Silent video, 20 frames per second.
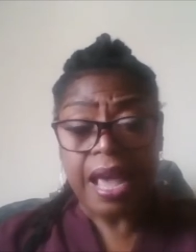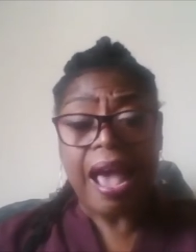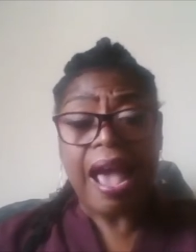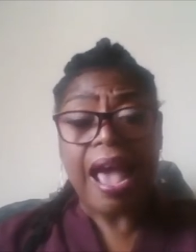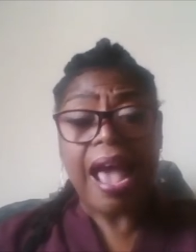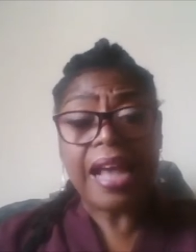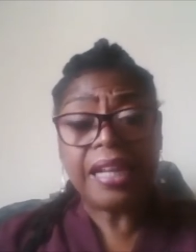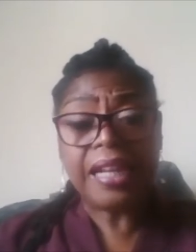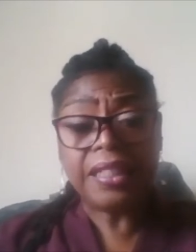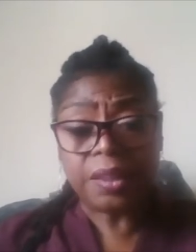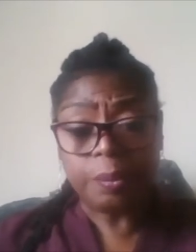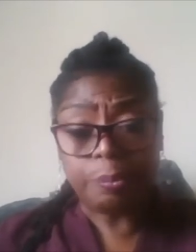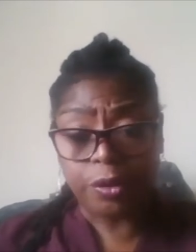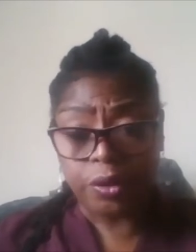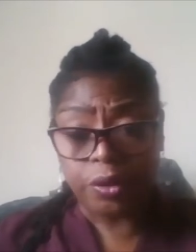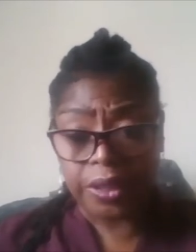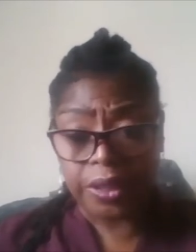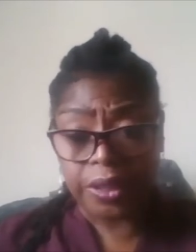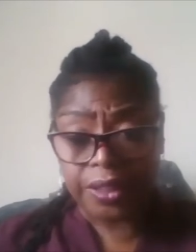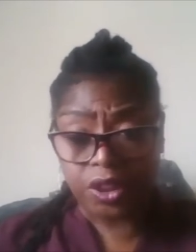and the
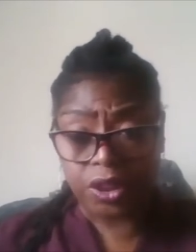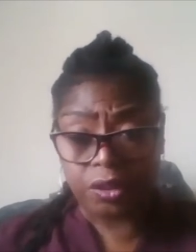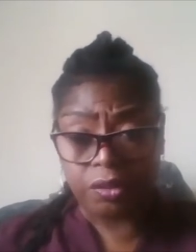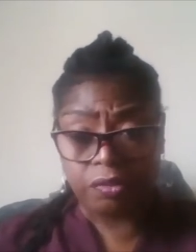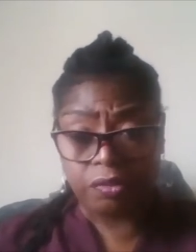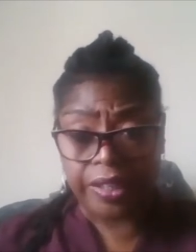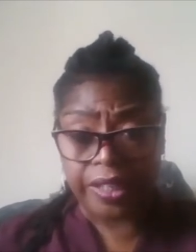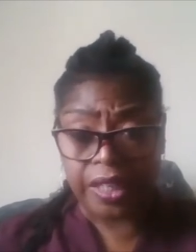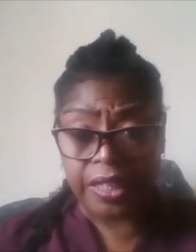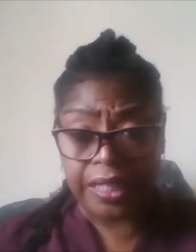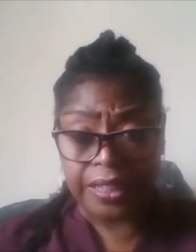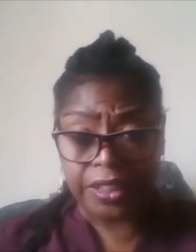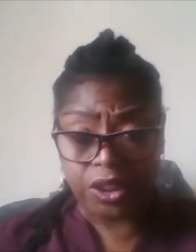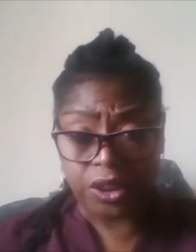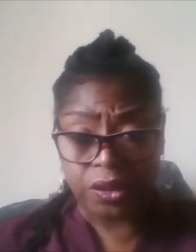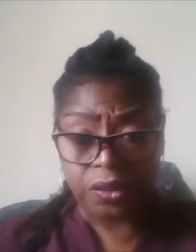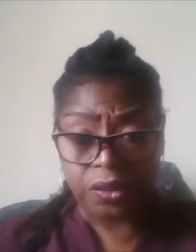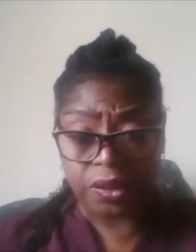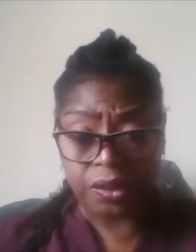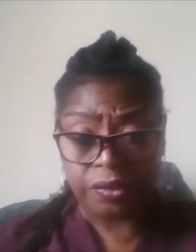Prudential Regulation
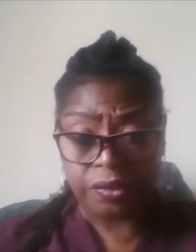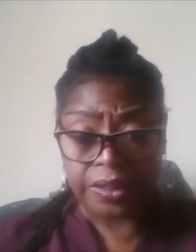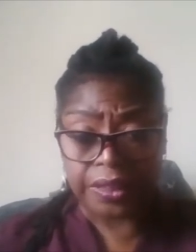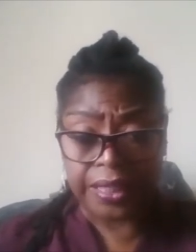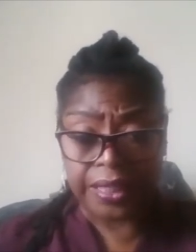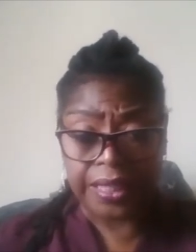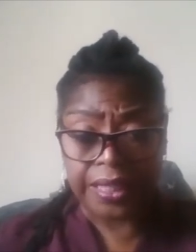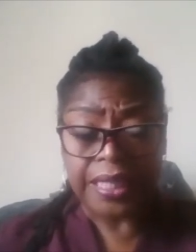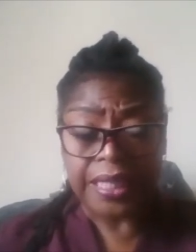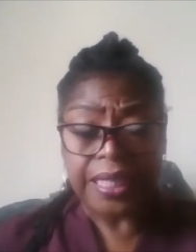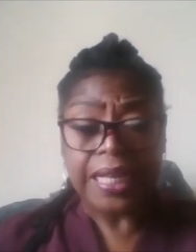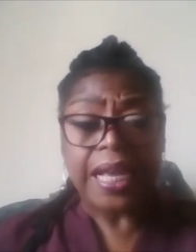Authority.